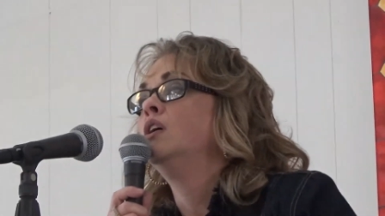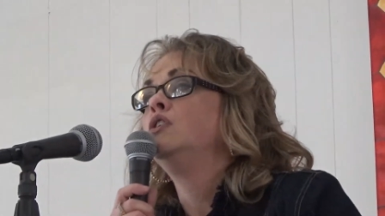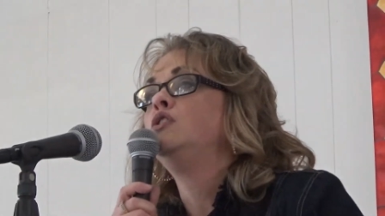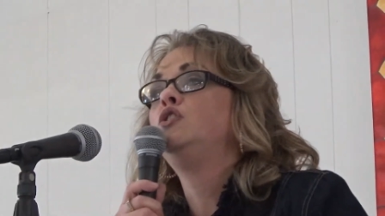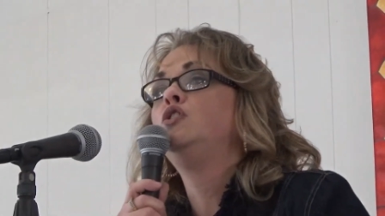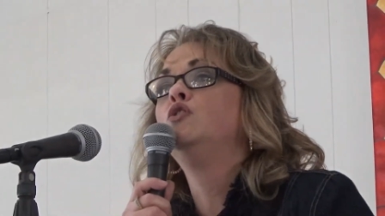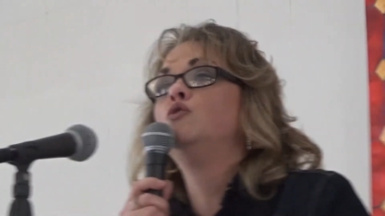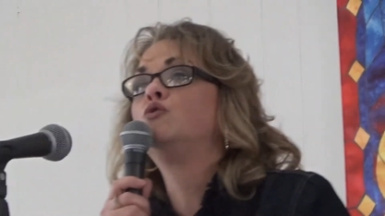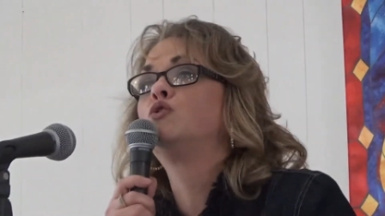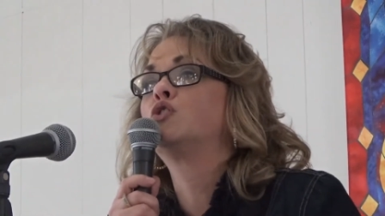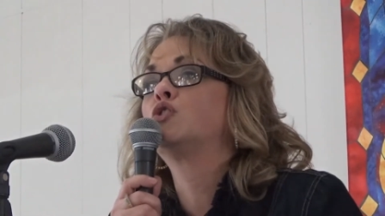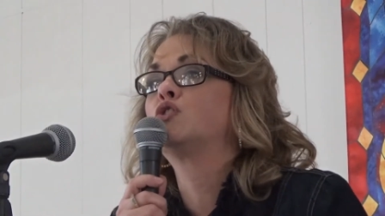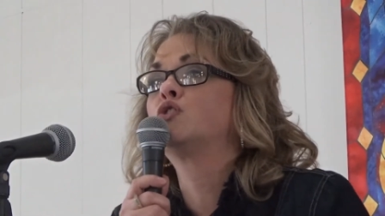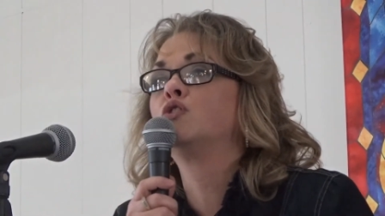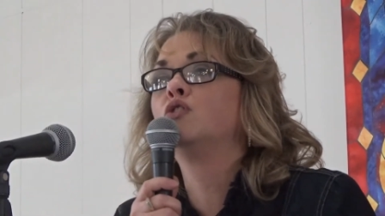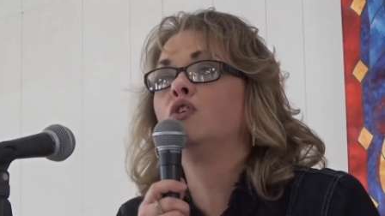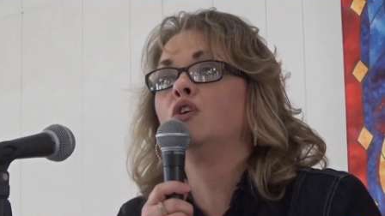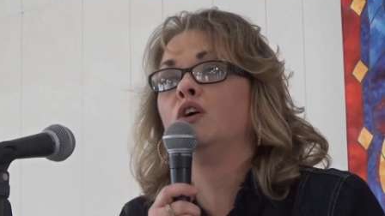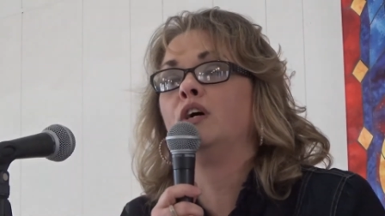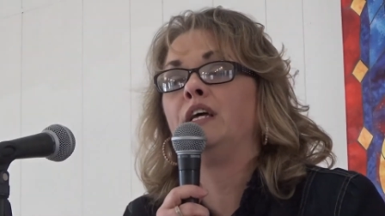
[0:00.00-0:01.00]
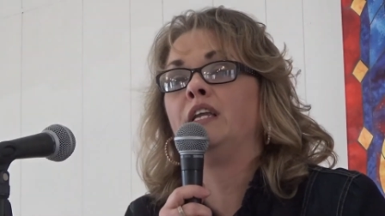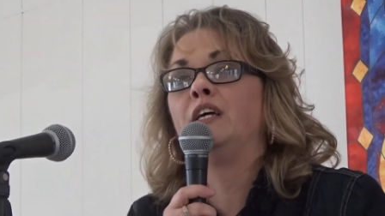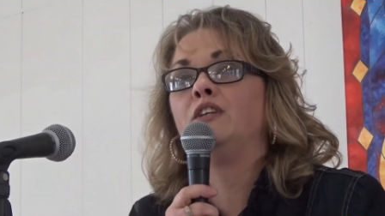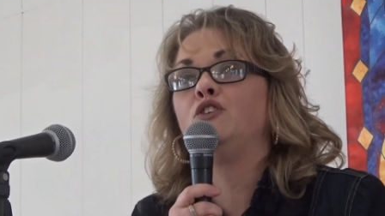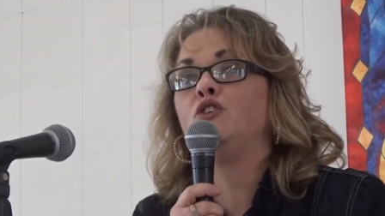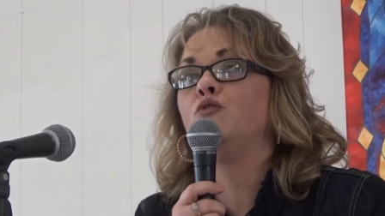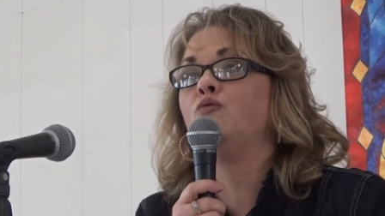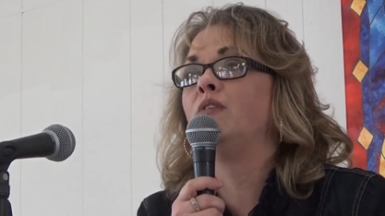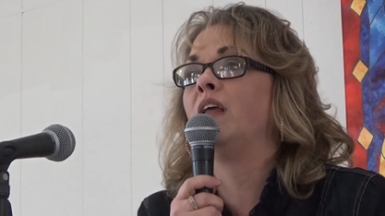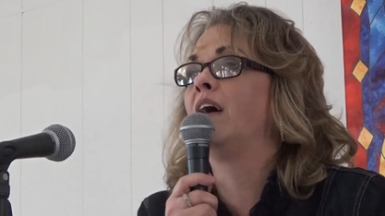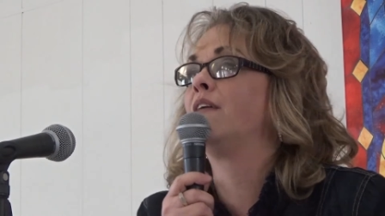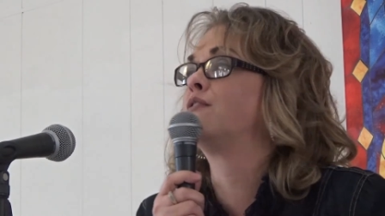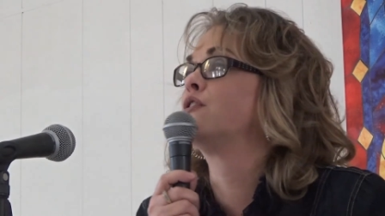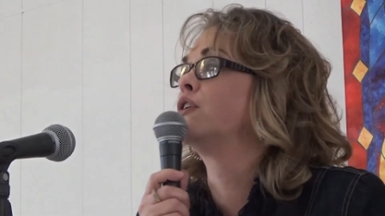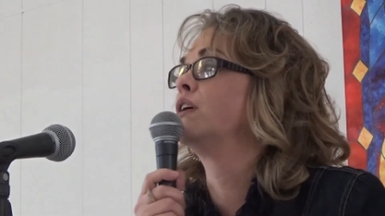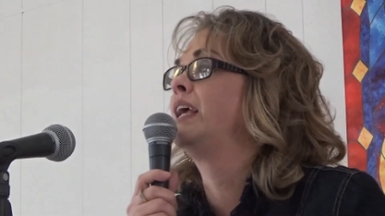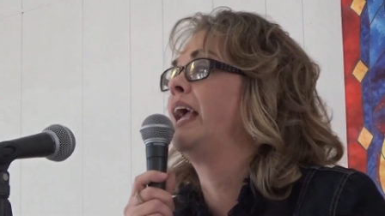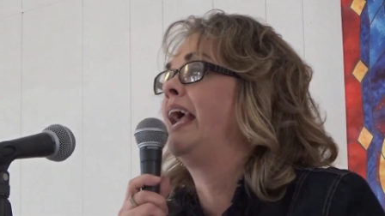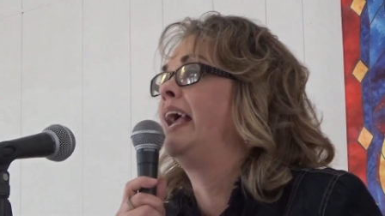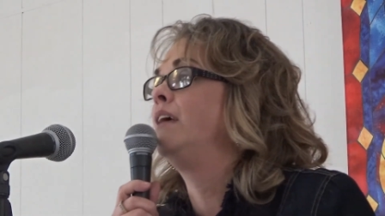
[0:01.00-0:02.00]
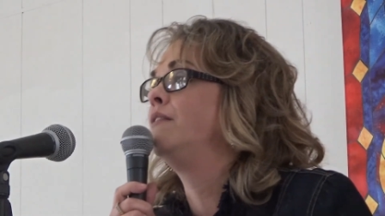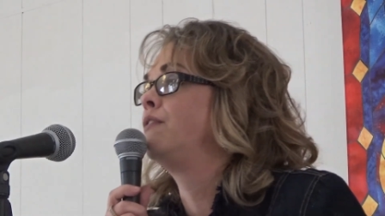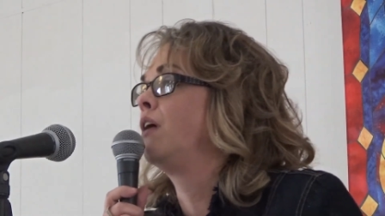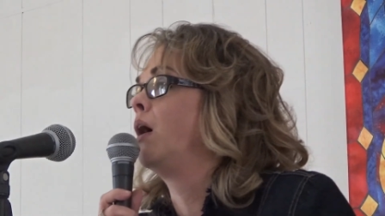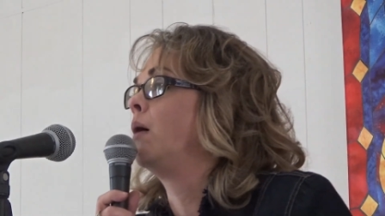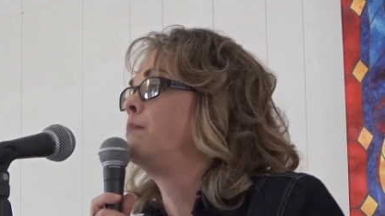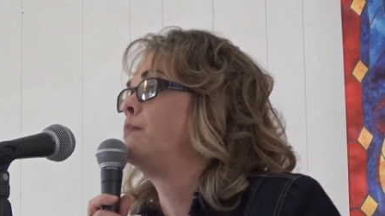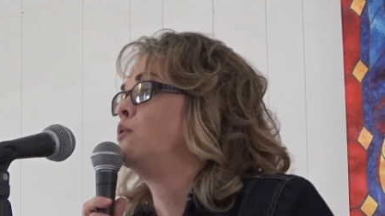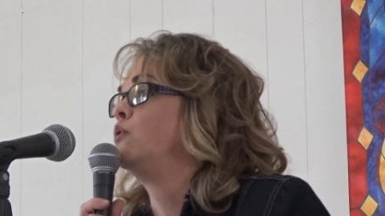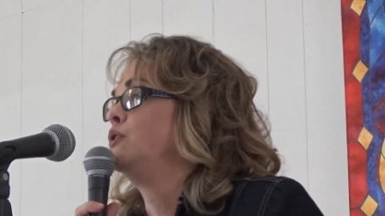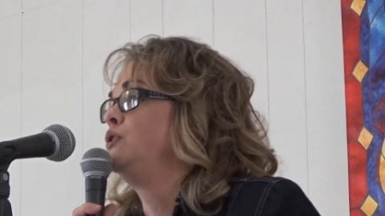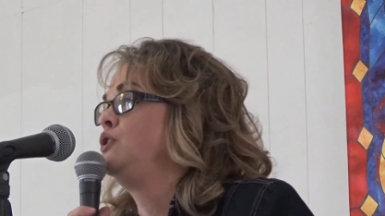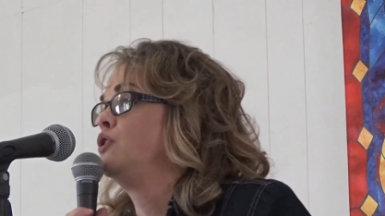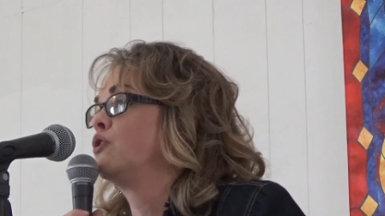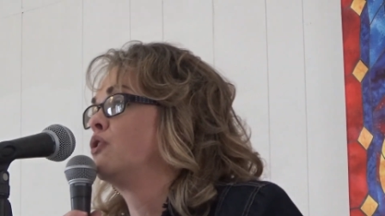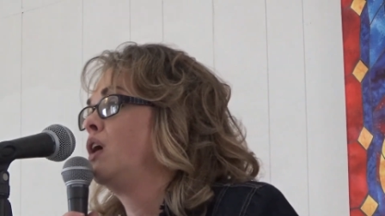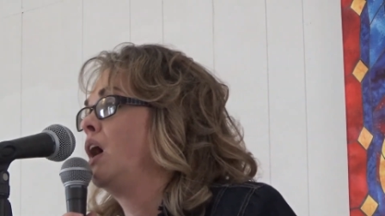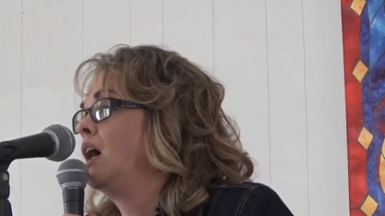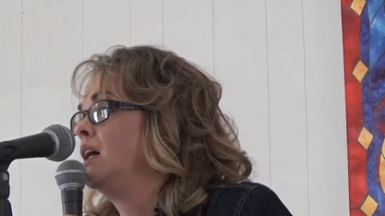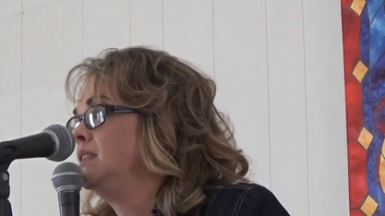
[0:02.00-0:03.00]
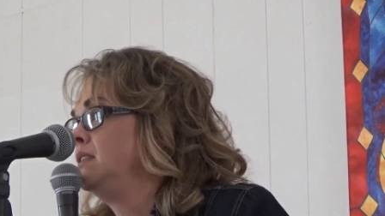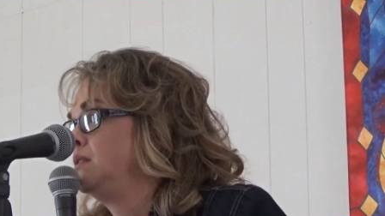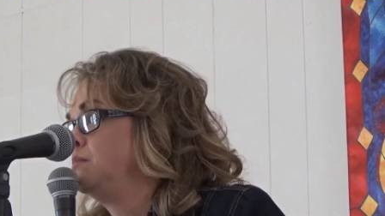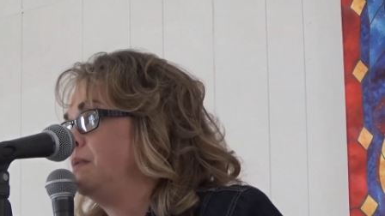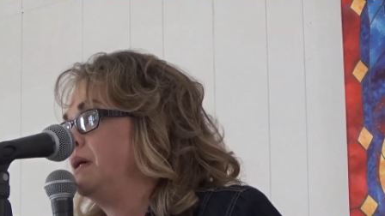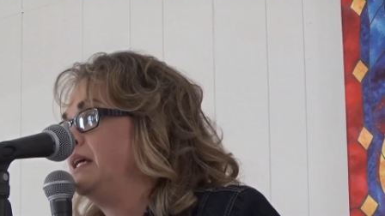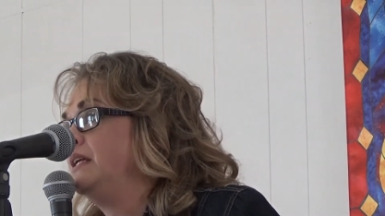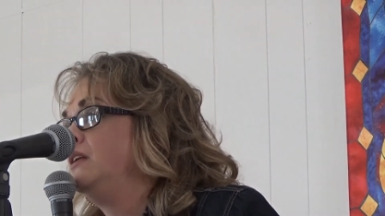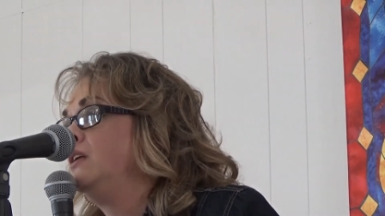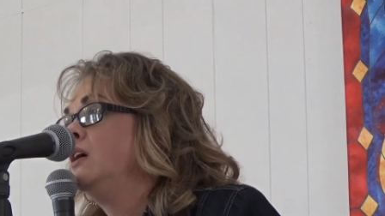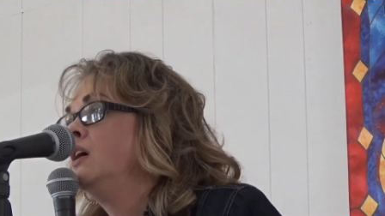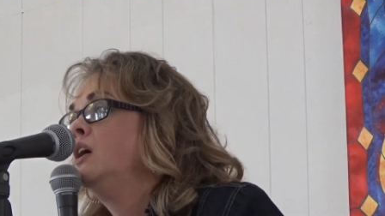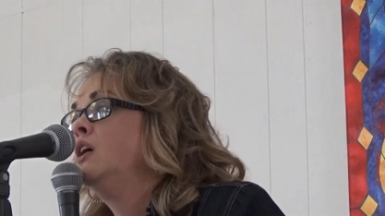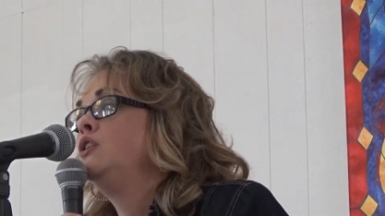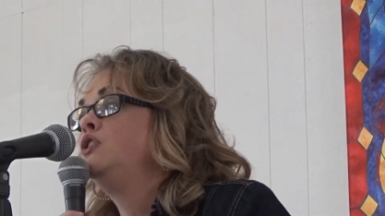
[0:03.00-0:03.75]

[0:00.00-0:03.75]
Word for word: you stood and you never gave up on your husband